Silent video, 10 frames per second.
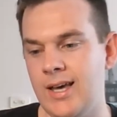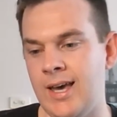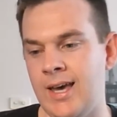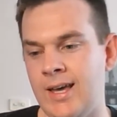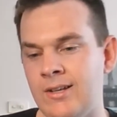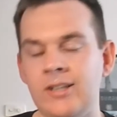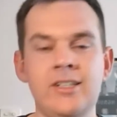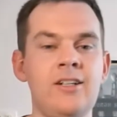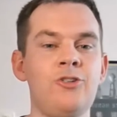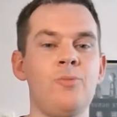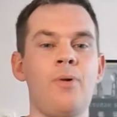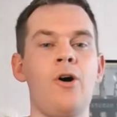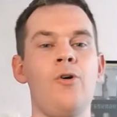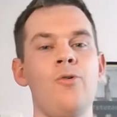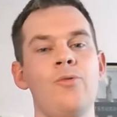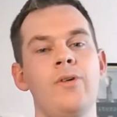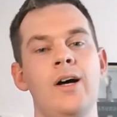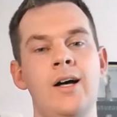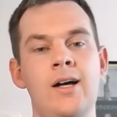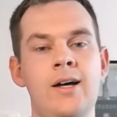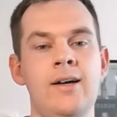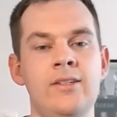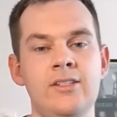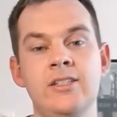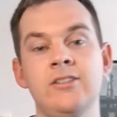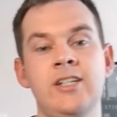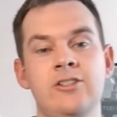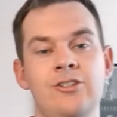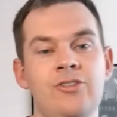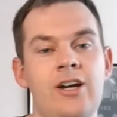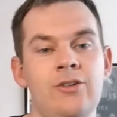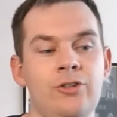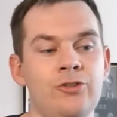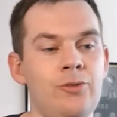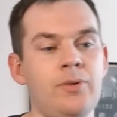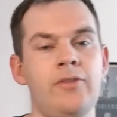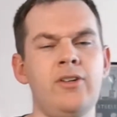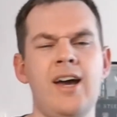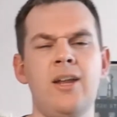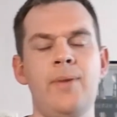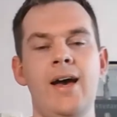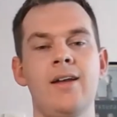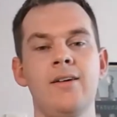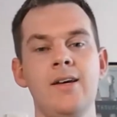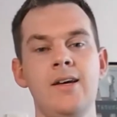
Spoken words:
And I did a little poll in the Steelers Nation Australia on the group, and I think I had about